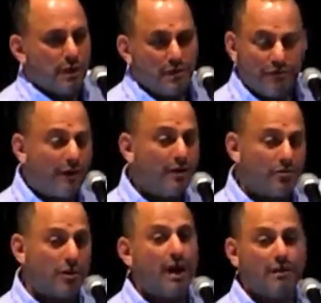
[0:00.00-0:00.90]
a far
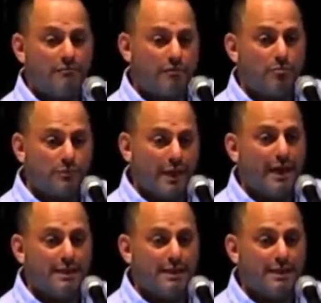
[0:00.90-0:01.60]
cry from the